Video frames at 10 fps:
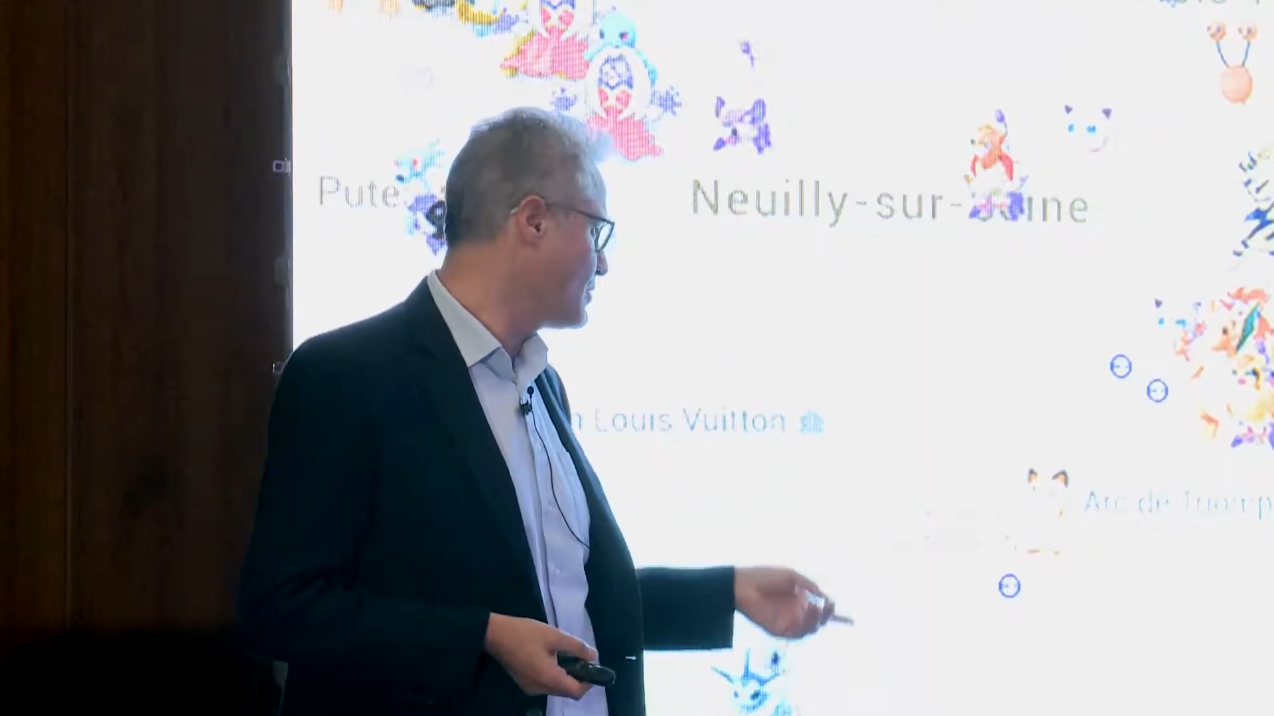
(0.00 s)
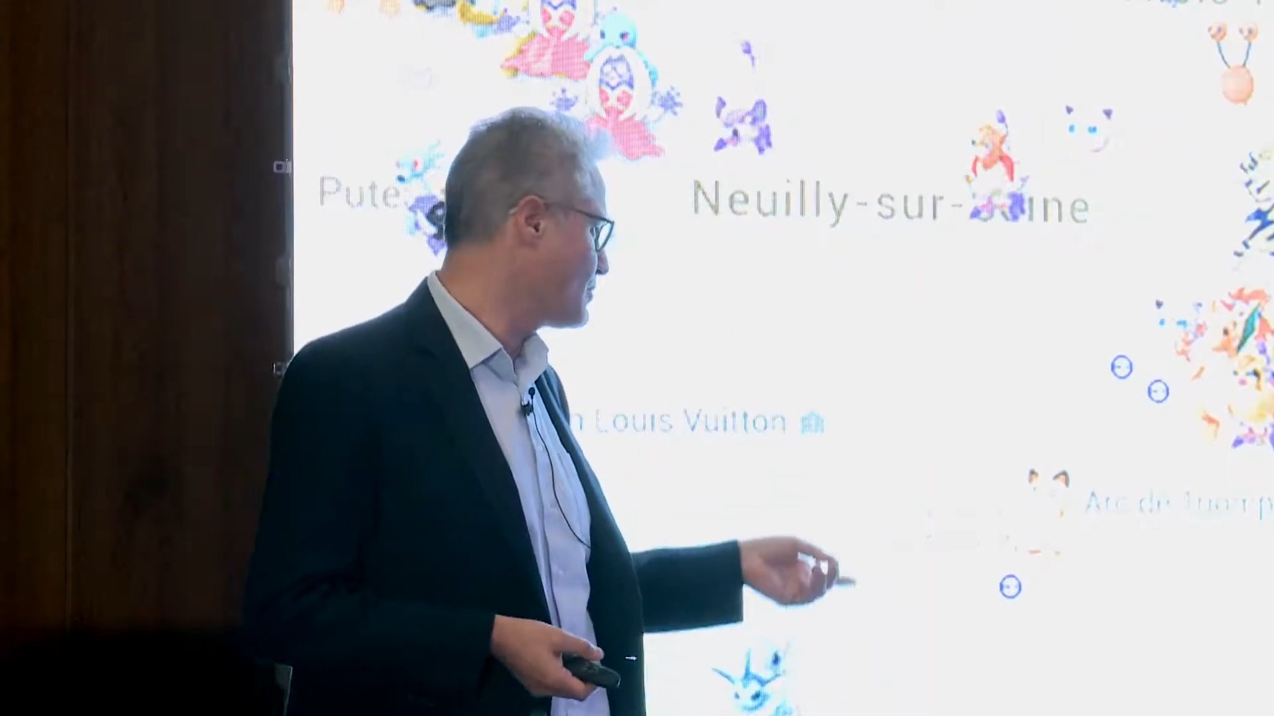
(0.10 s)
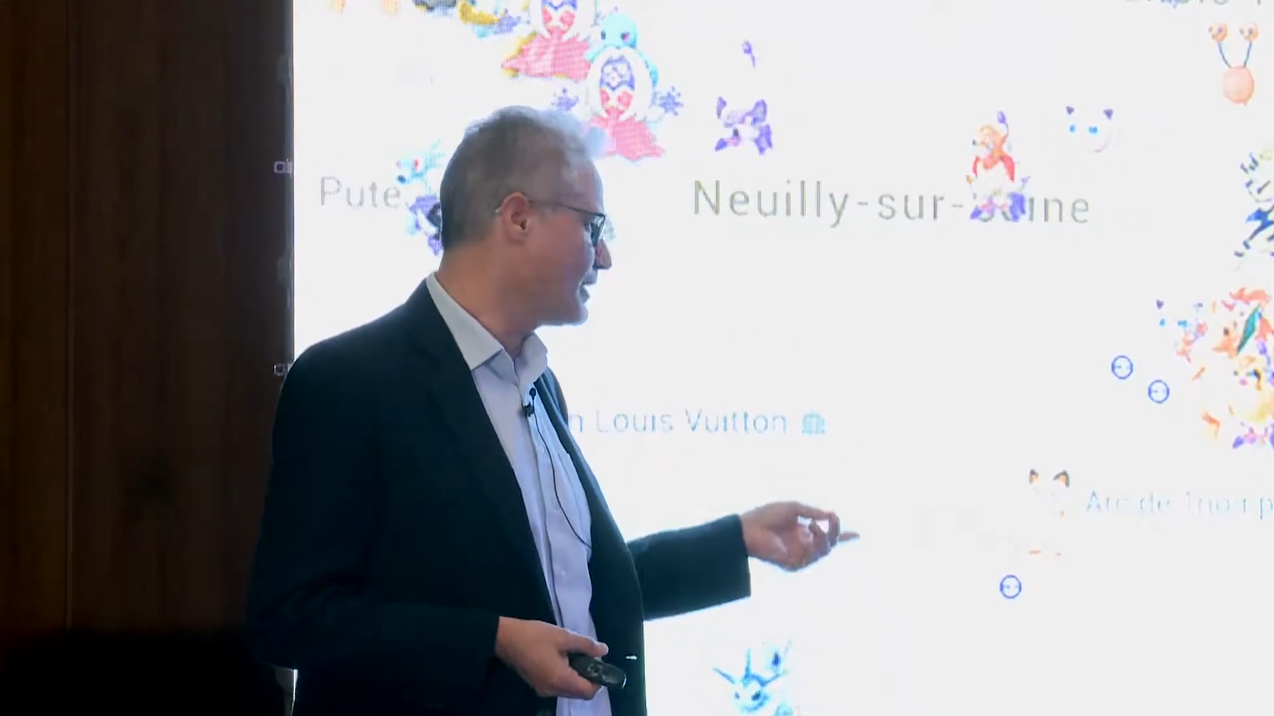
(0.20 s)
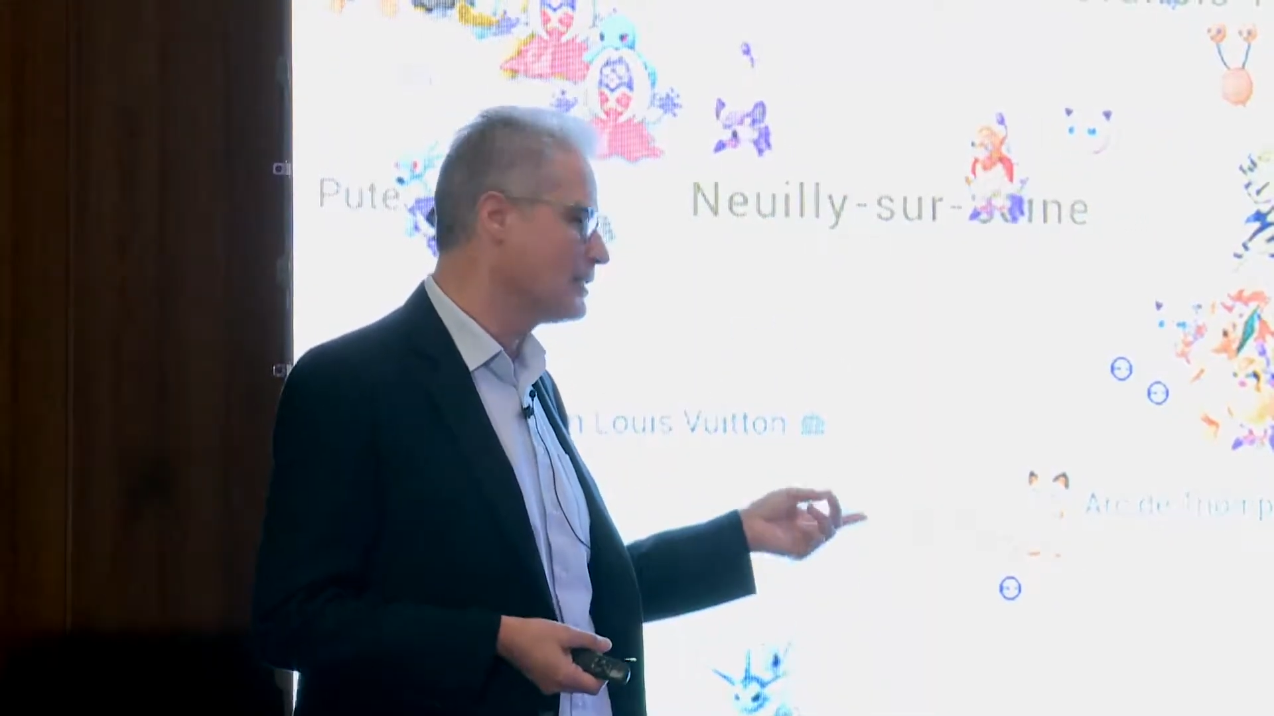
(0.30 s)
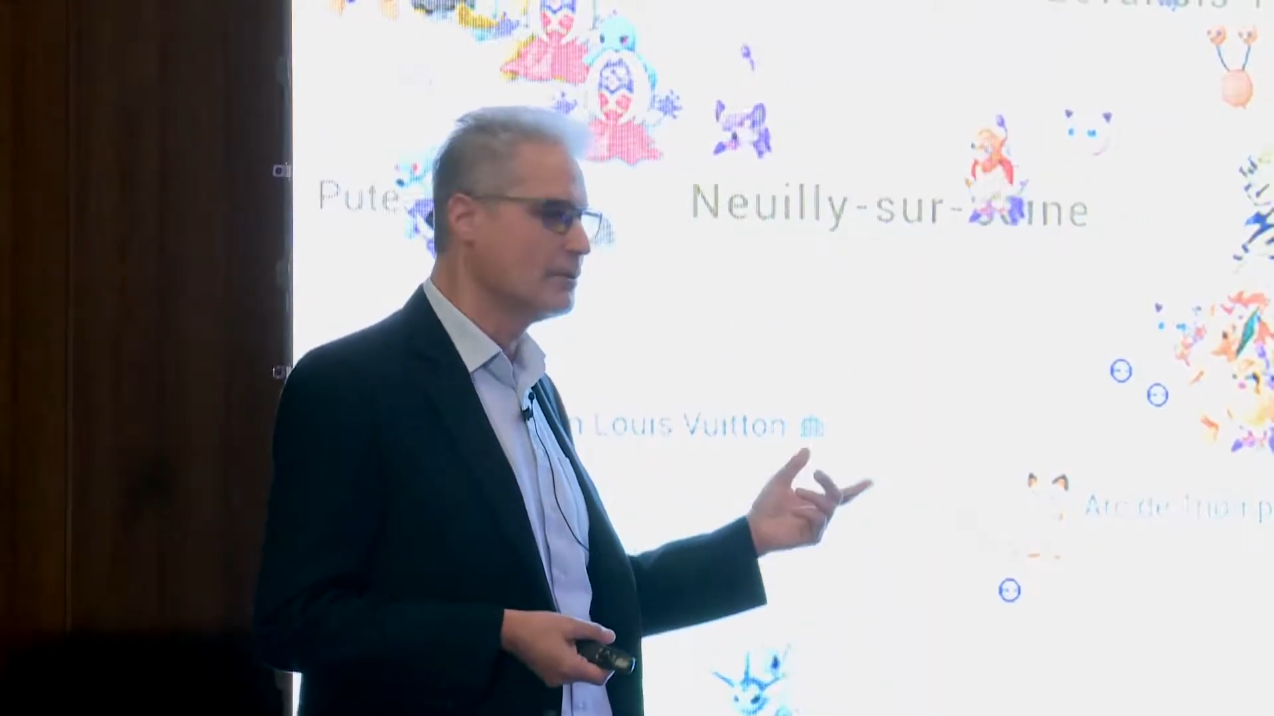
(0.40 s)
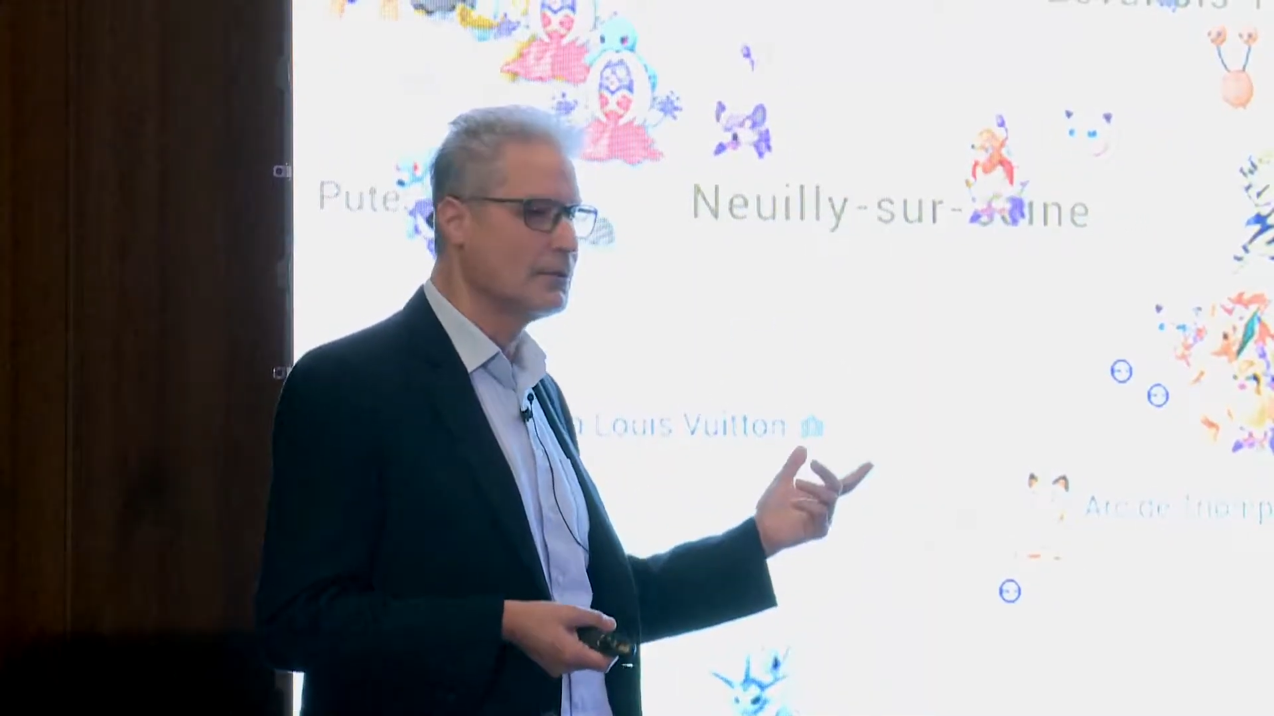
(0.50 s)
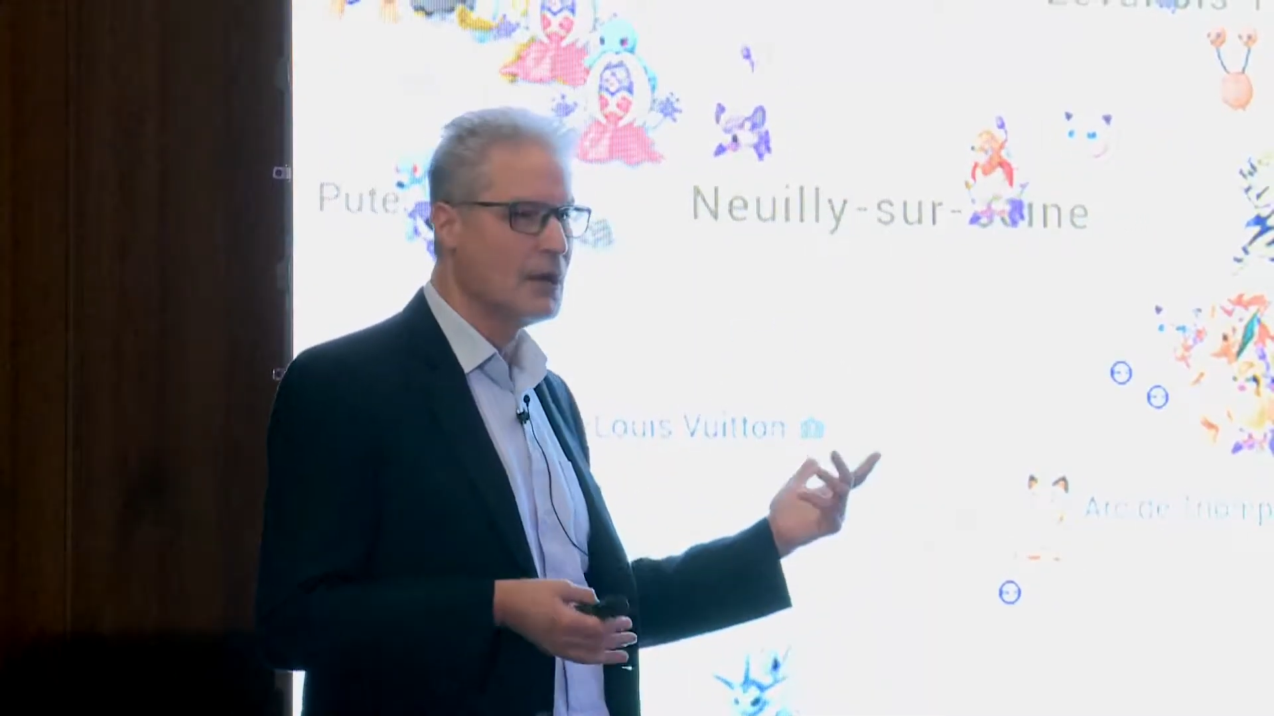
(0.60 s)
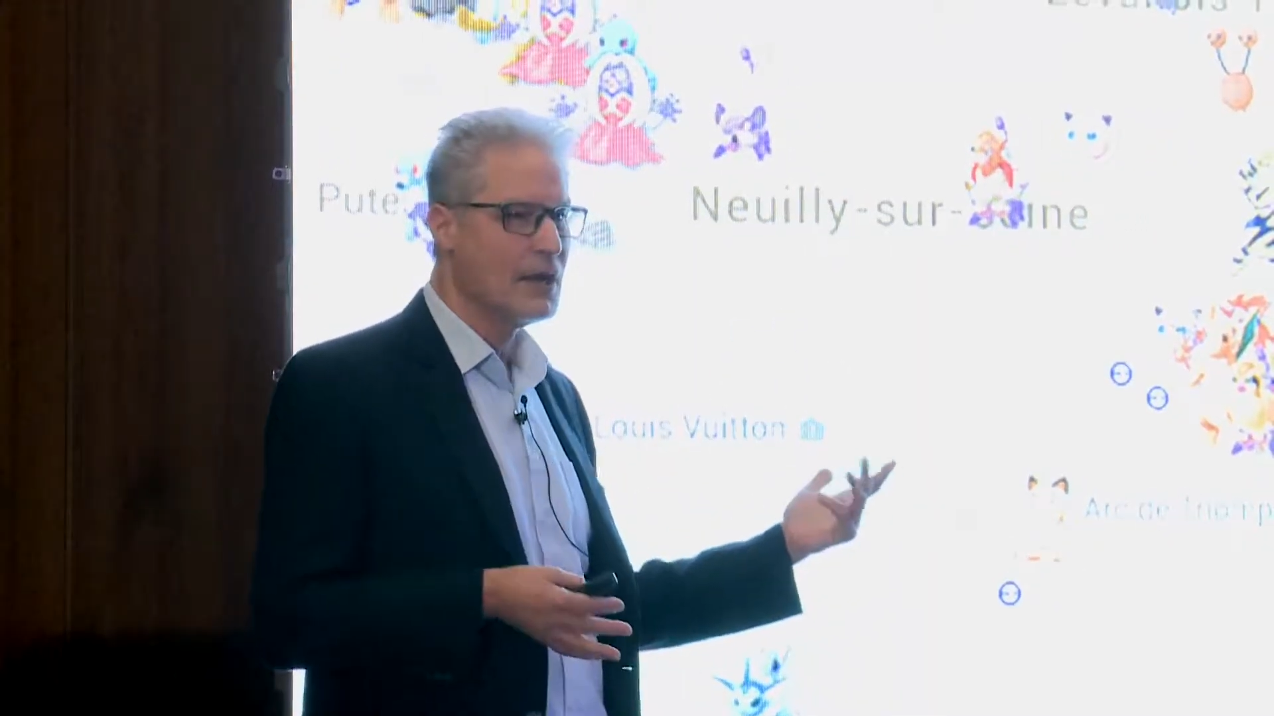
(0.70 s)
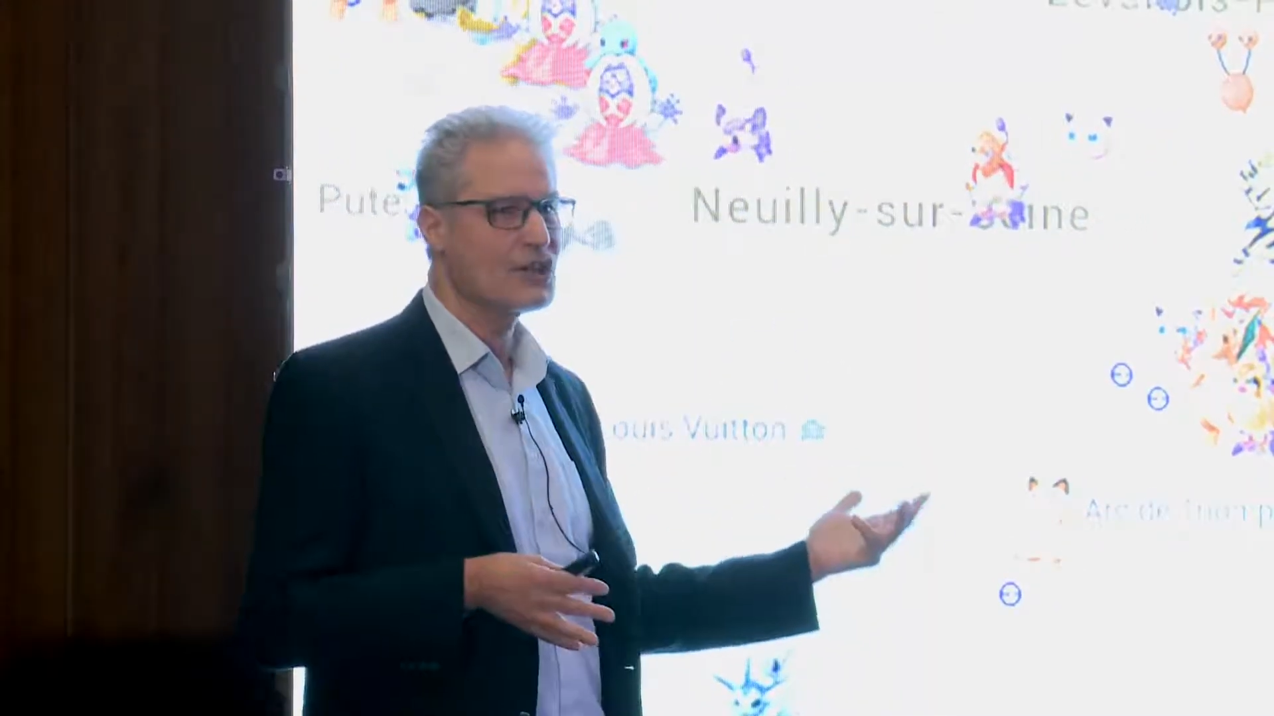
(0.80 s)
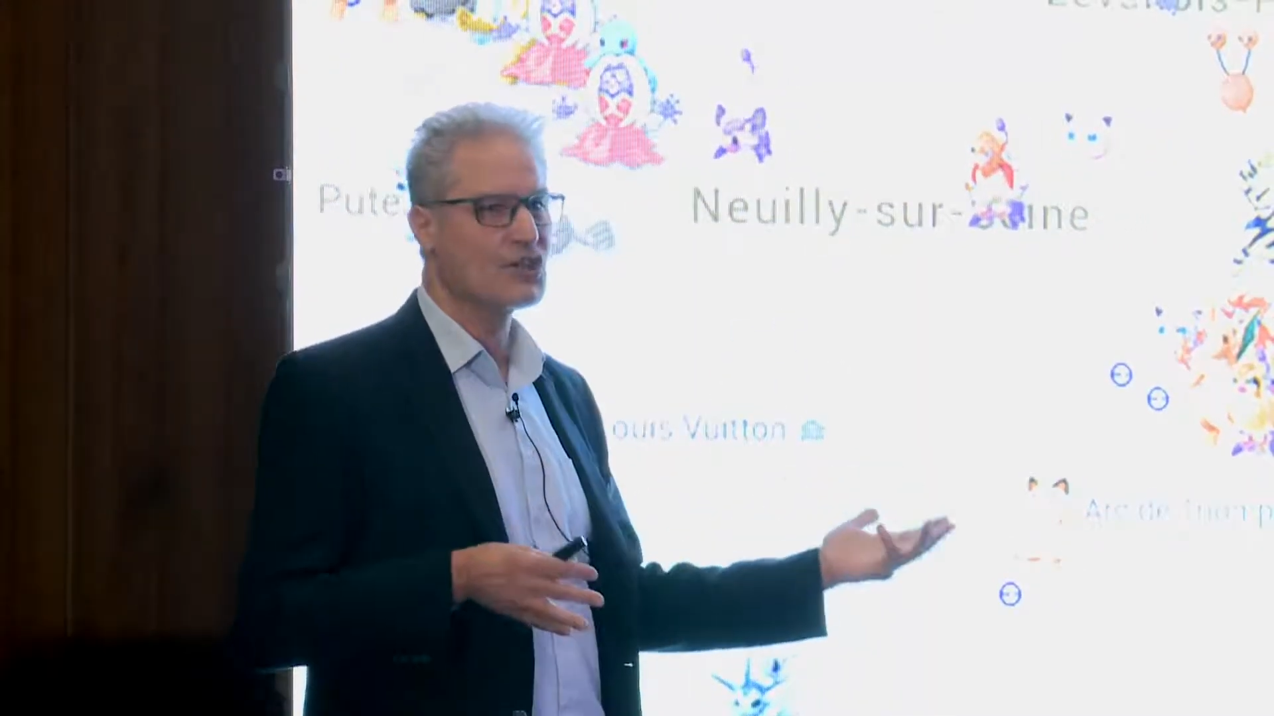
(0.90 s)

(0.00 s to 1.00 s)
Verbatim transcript: so that you